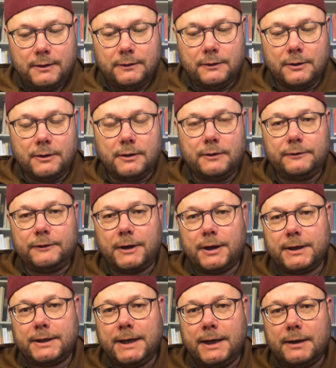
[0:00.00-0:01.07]
the
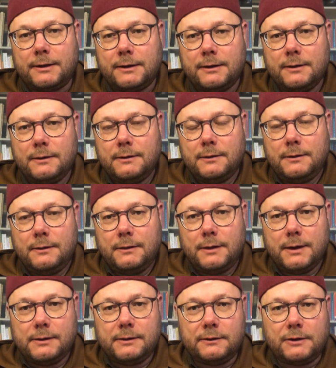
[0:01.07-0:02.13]
tahqiq
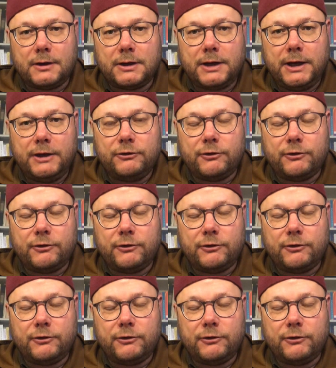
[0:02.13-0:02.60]
and the takhrij